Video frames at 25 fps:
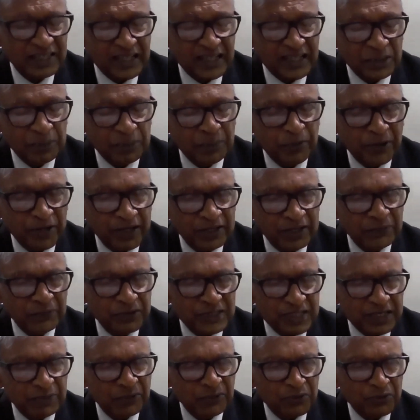the other point
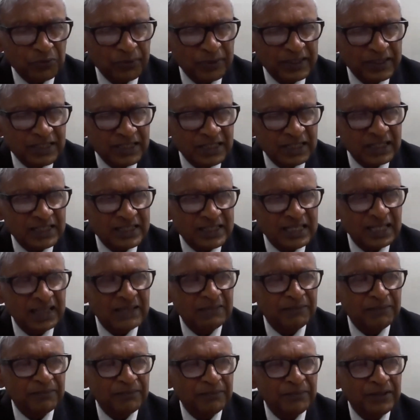which I want to mention is,
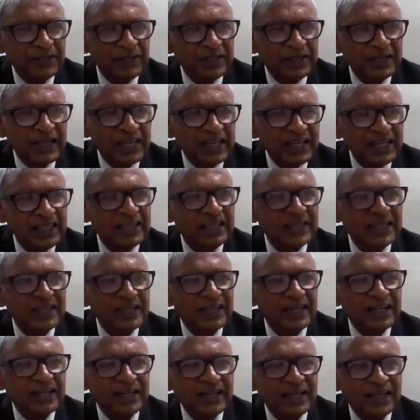see, in any
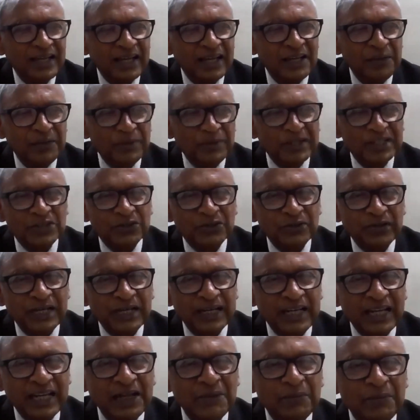element,
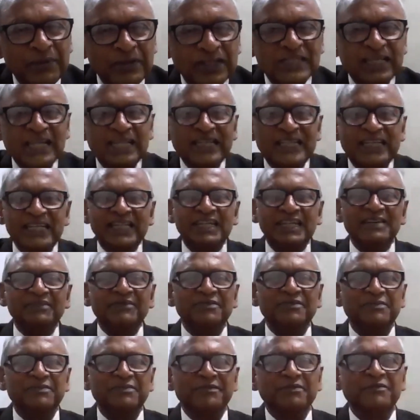an element can take
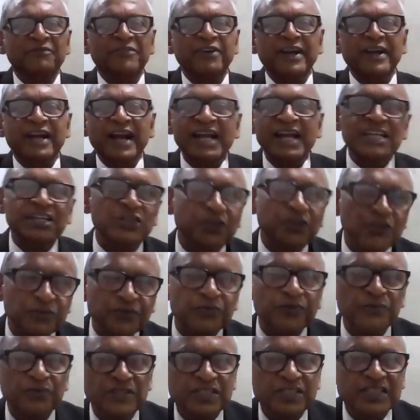a variety
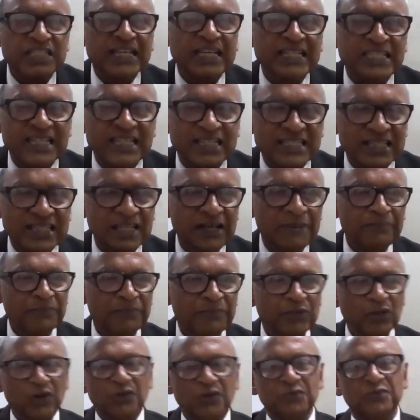of stages.
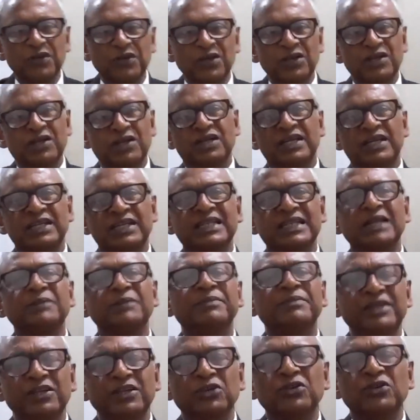It
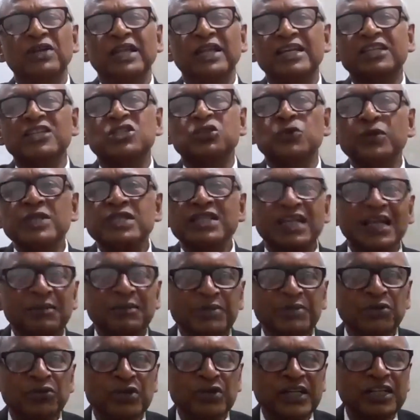can be, like a switch can
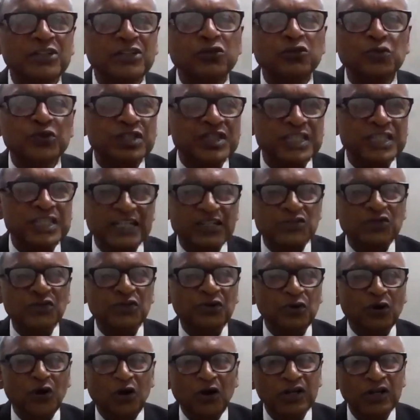be only in 2 stages,
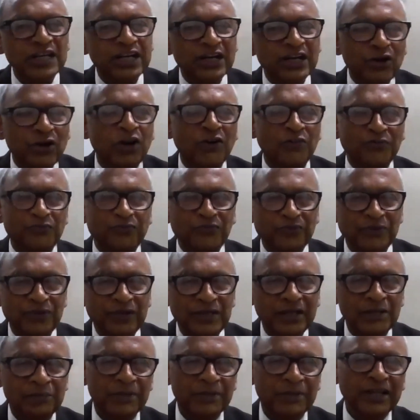on and off.
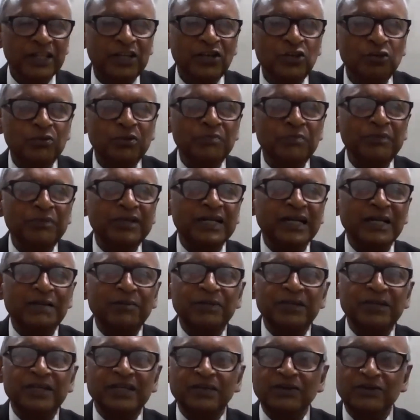But a human being
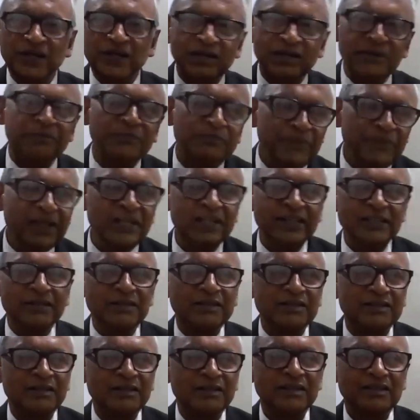can be in a
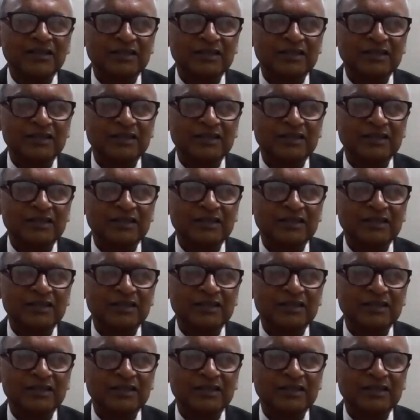million